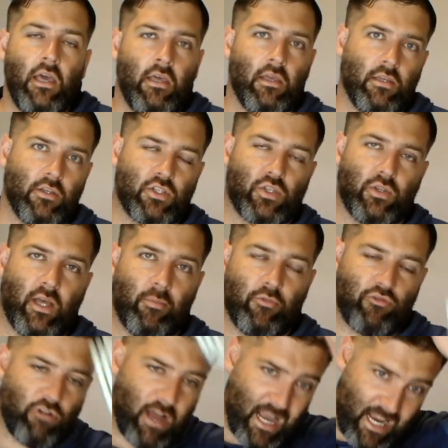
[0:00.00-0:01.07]
so that I'm
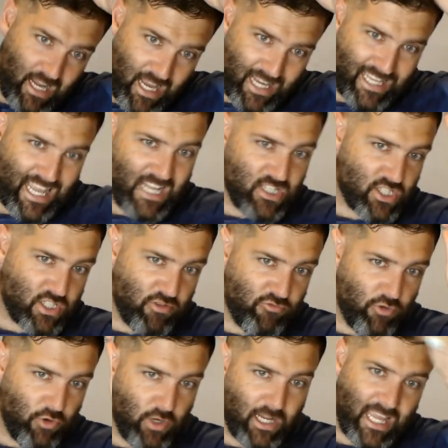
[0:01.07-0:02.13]
drying against the root,
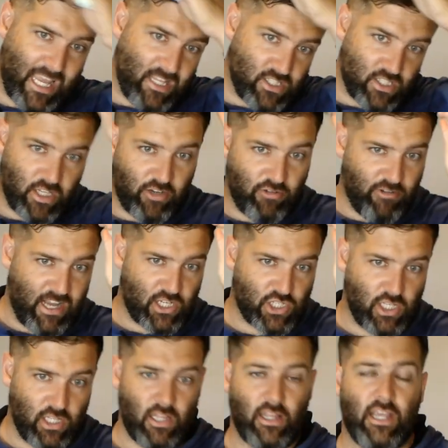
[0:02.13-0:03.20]
against the direction
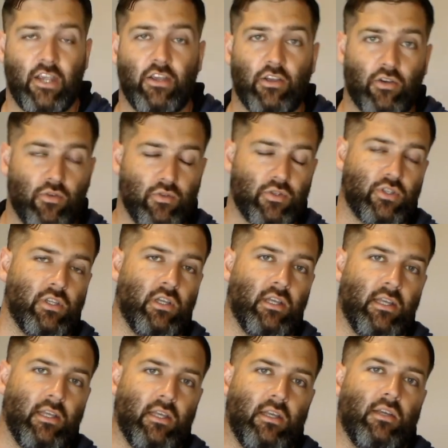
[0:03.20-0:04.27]
that the hair grows,
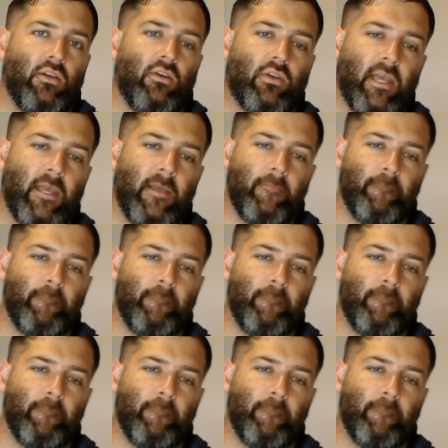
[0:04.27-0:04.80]
okay?